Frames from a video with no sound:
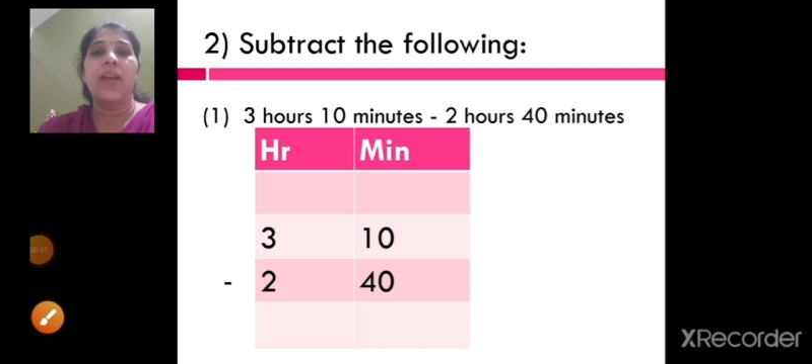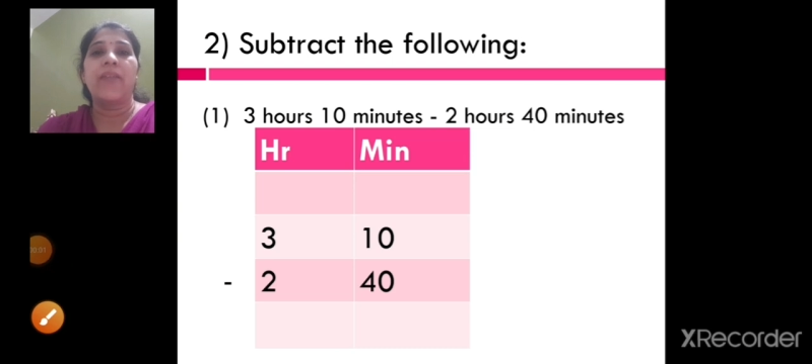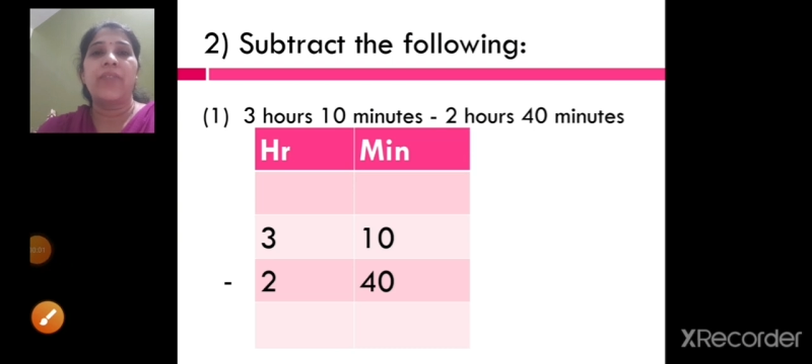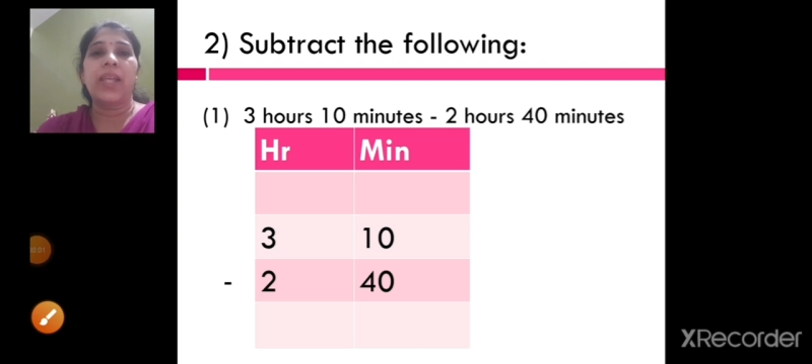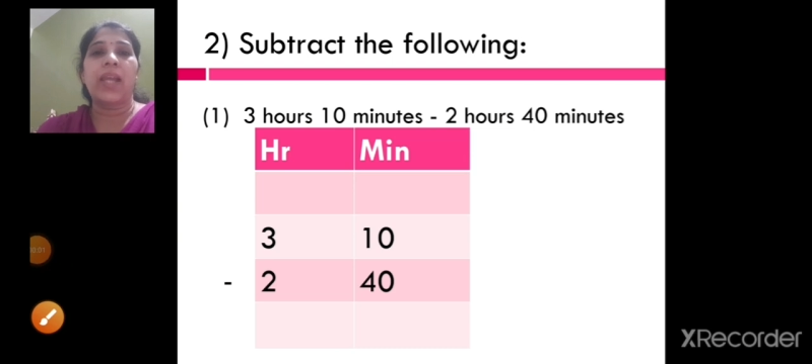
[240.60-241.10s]

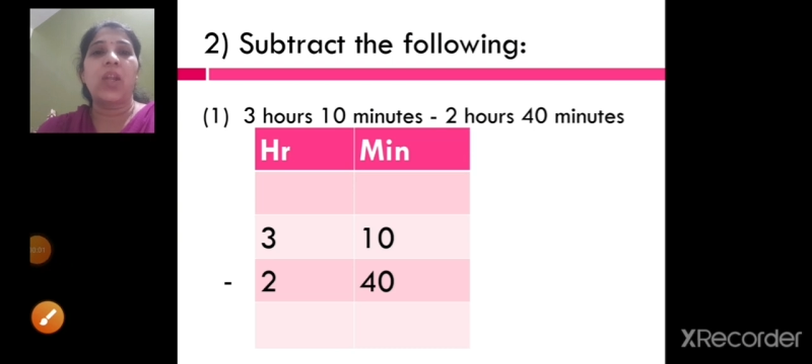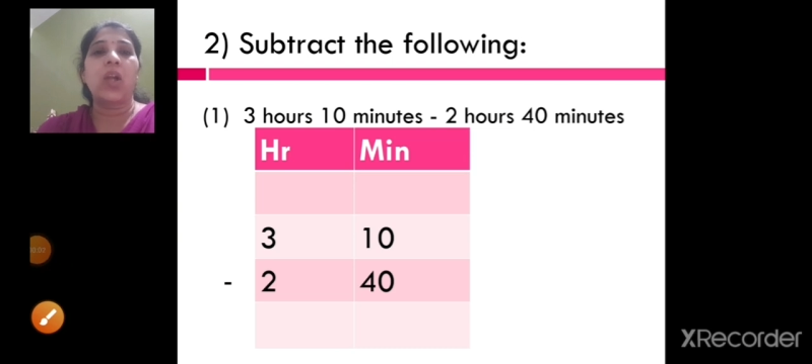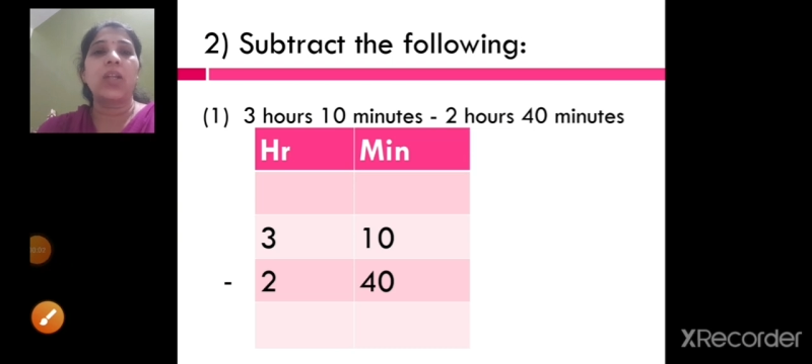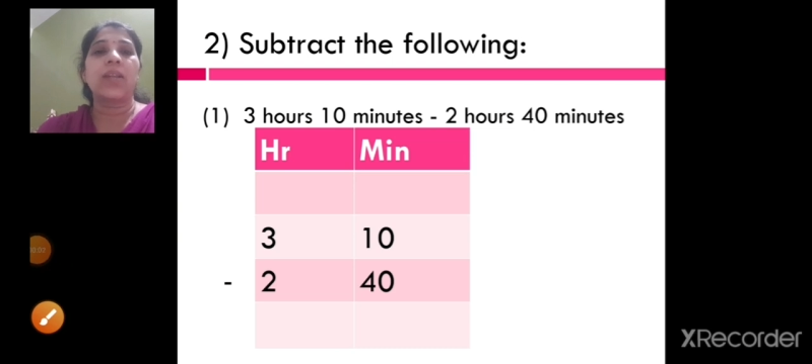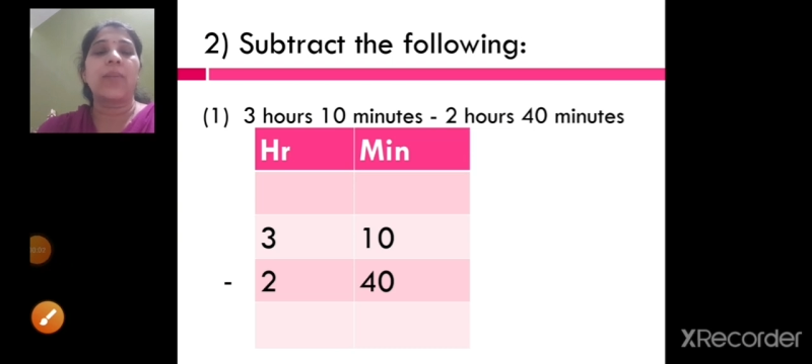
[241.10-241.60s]
we
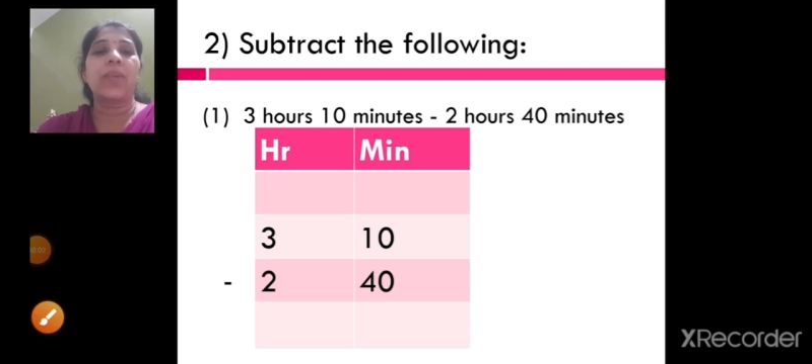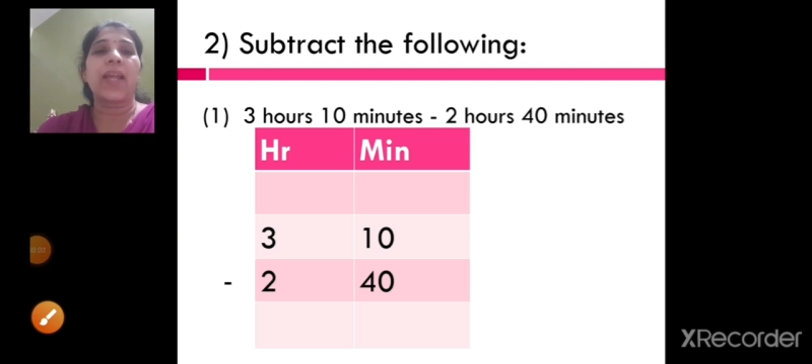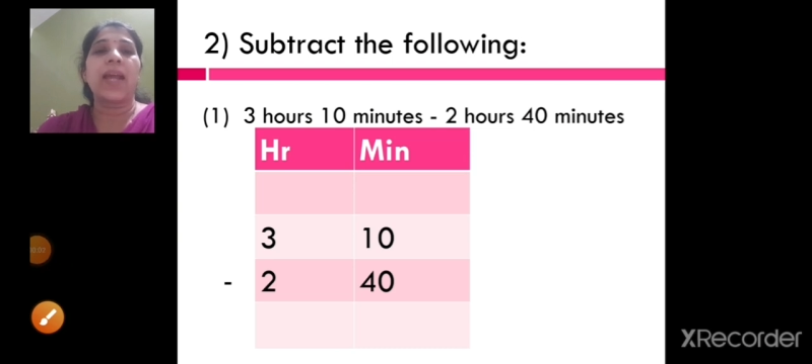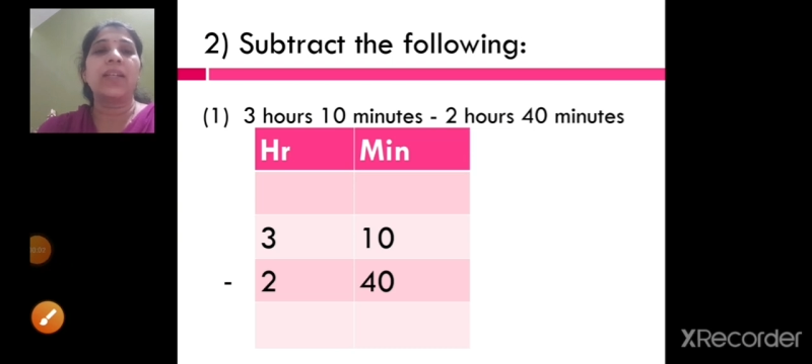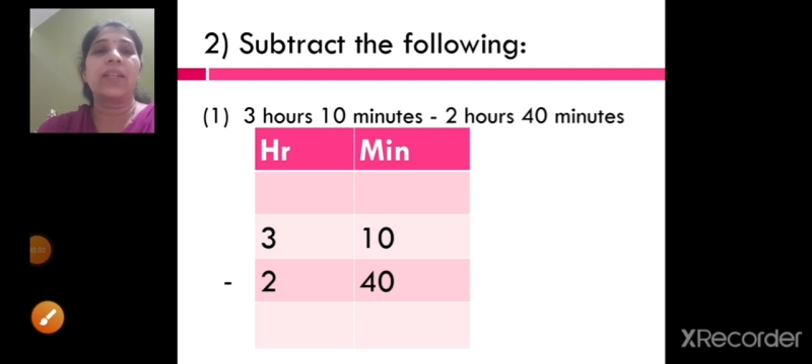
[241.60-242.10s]
cannot
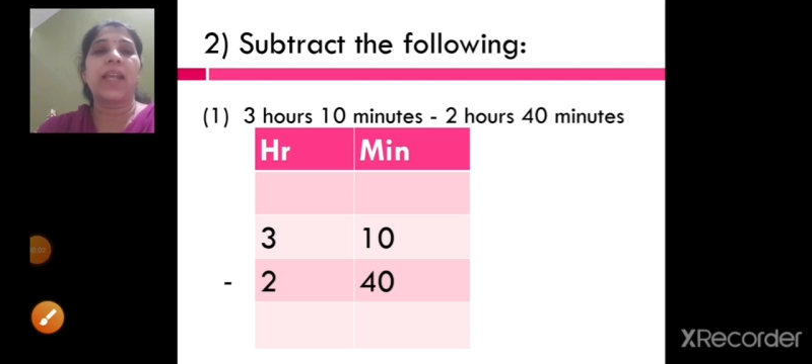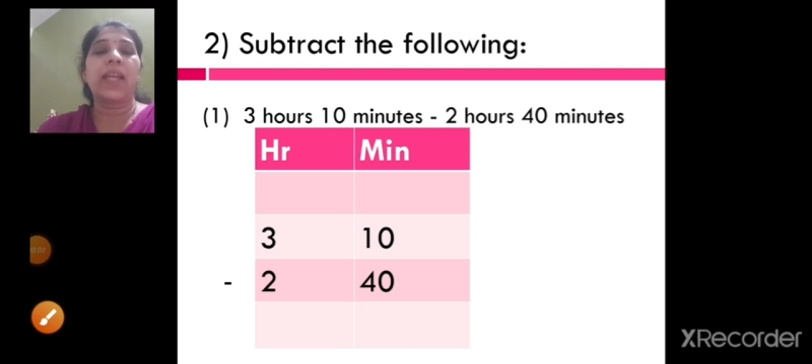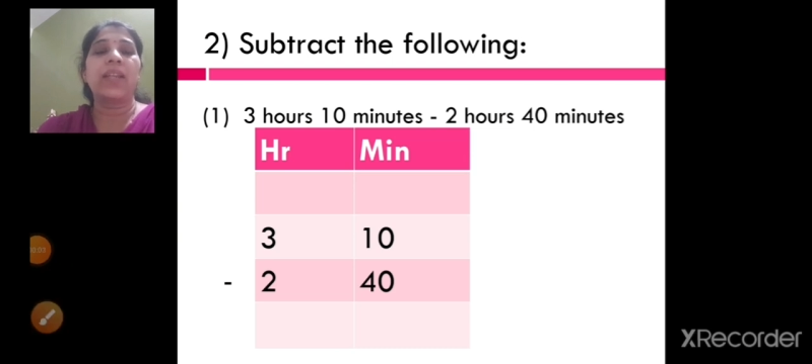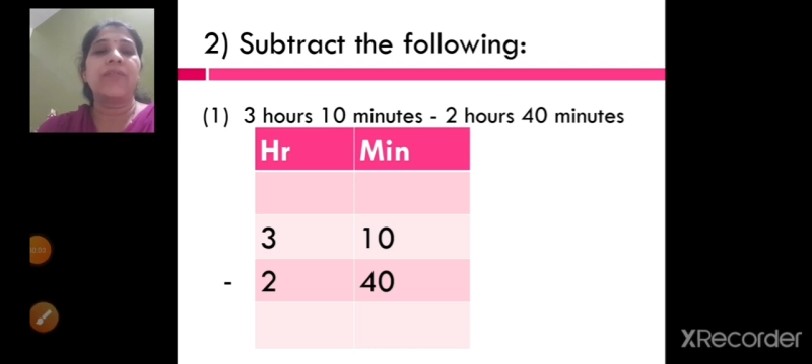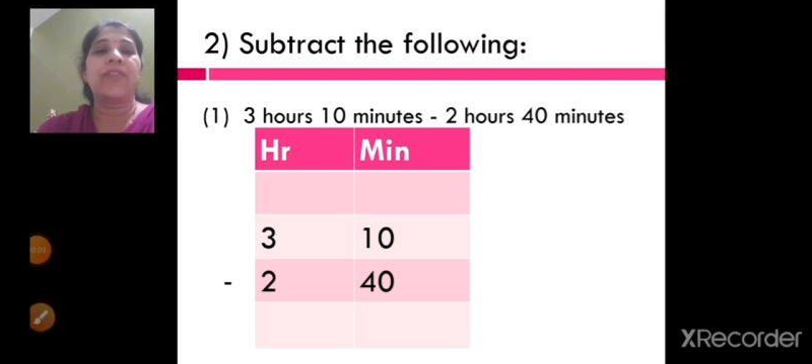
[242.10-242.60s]
subtract
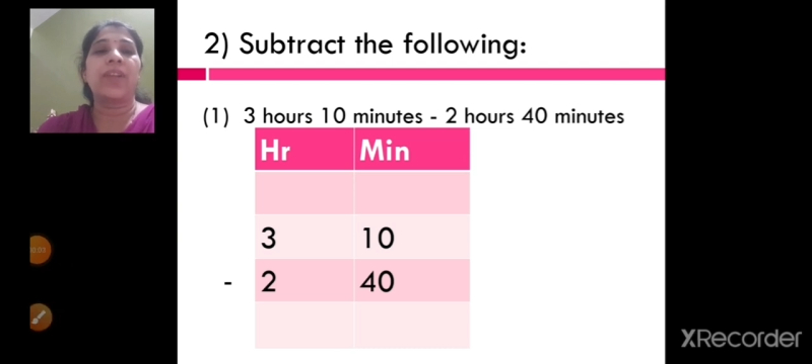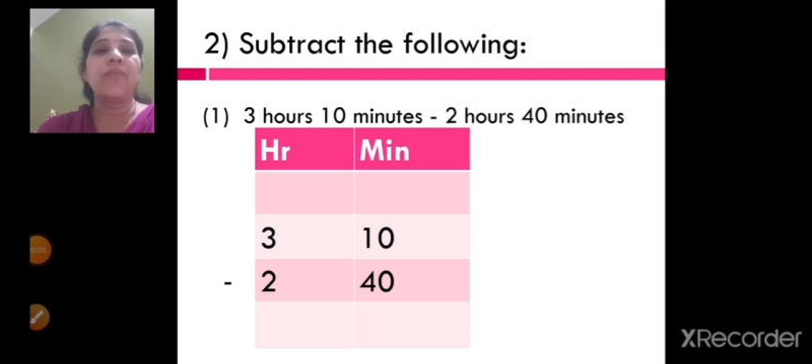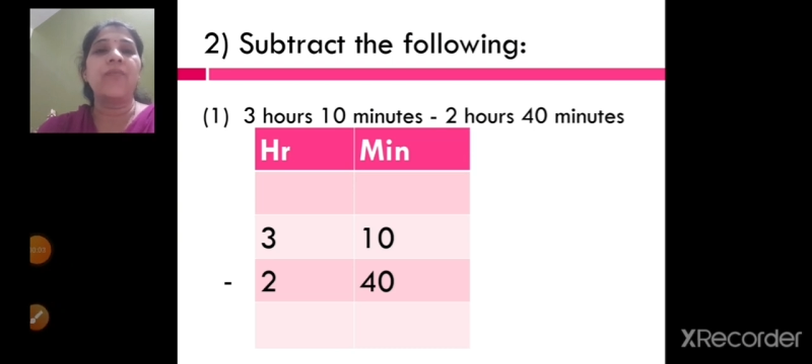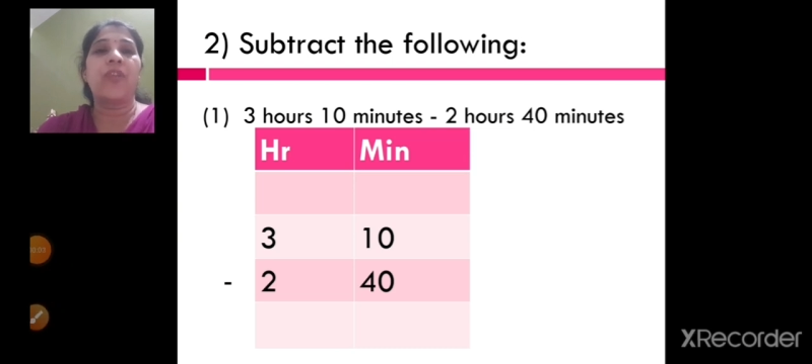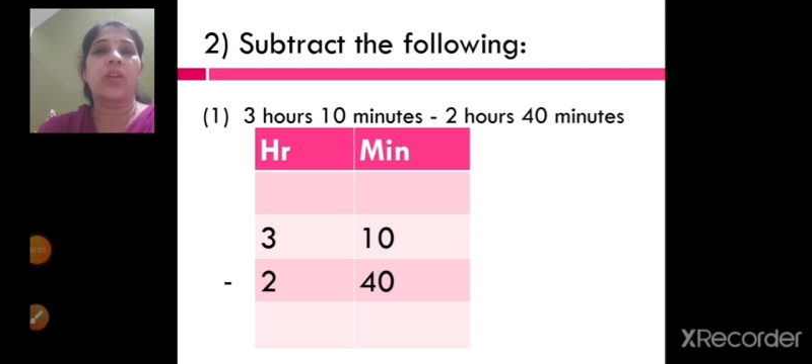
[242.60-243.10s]
10 from
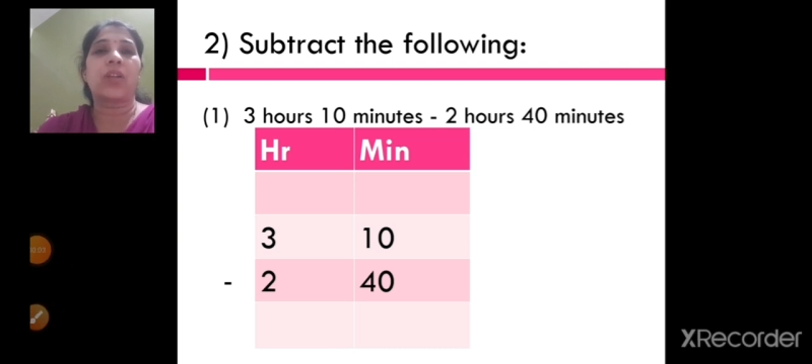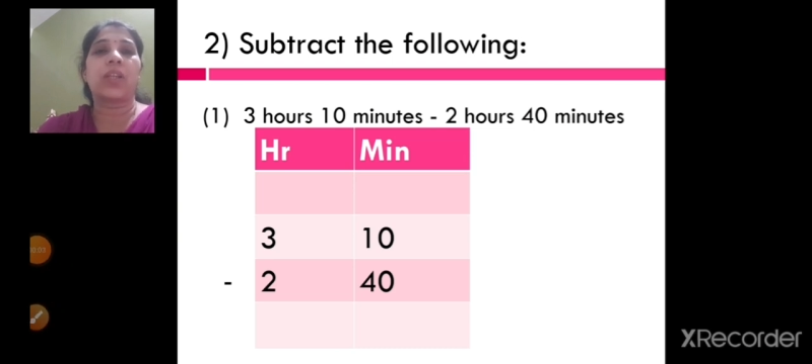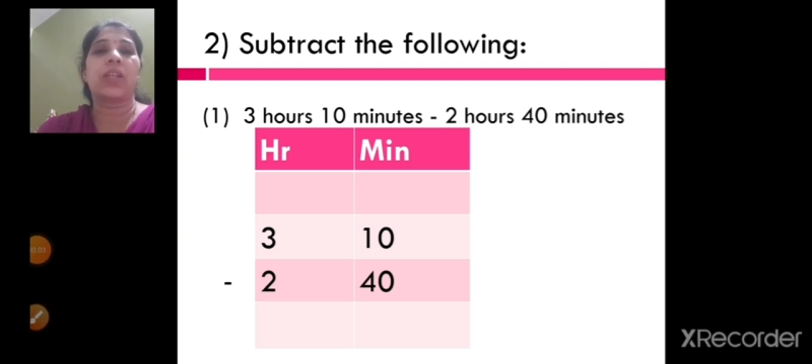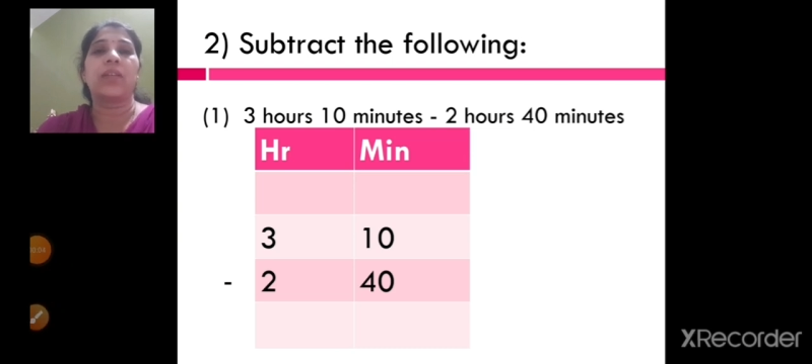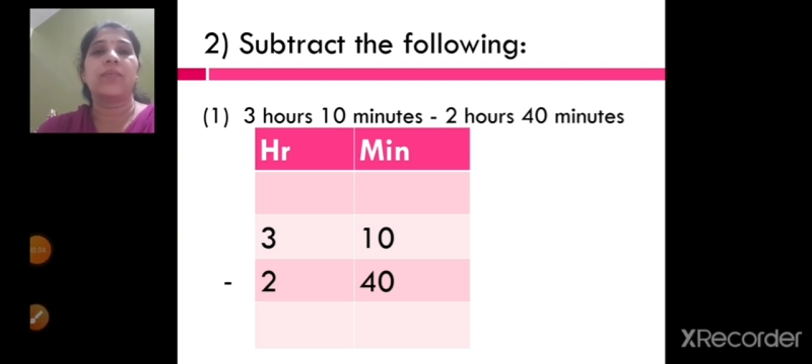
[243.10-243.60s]
40.